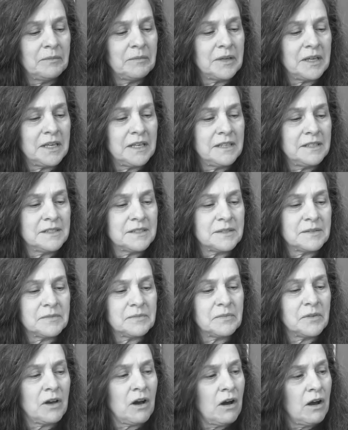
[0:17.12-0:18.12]
He's
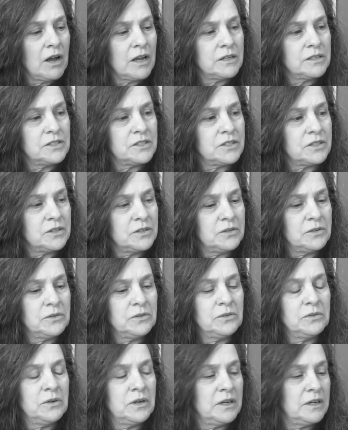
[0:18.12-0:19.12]
gone
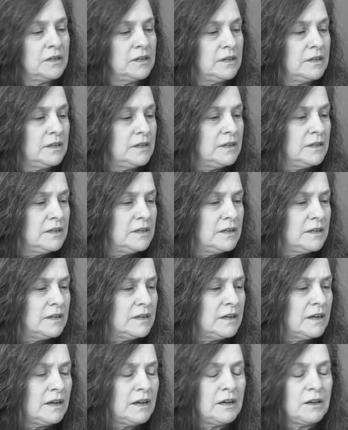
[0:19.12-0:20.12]
to
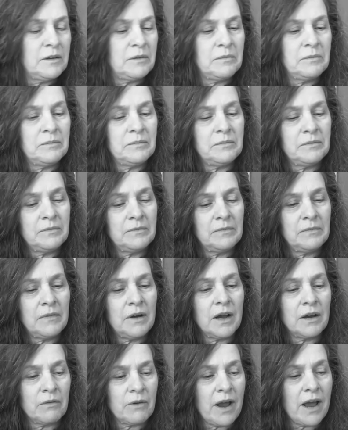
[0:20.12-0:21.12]

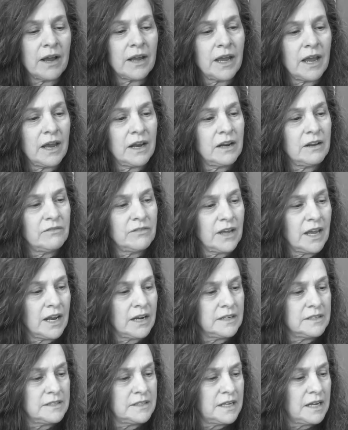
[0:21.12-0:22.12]
Iraq and
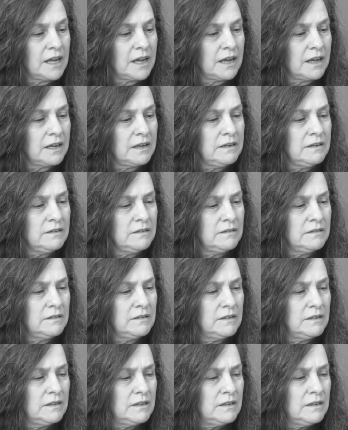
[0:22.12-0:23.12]
Afghanistan.
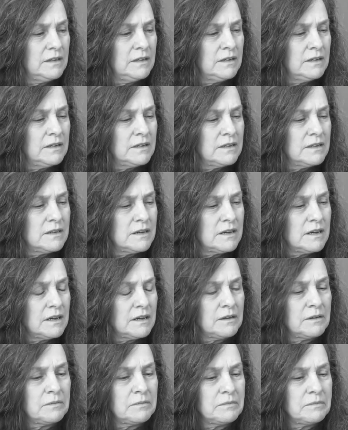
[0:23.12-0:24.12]

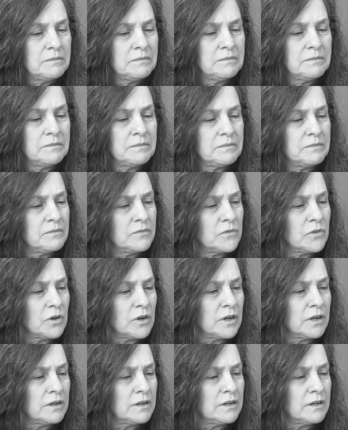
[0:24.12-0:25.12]

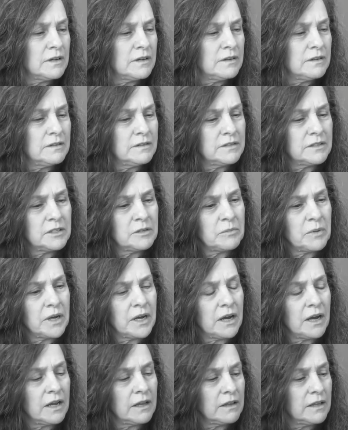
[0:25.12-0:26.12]
Trying to see my
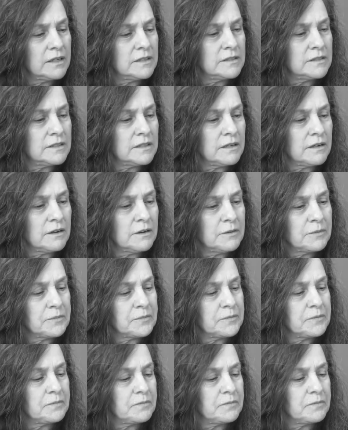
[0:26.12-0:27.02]
highlights here.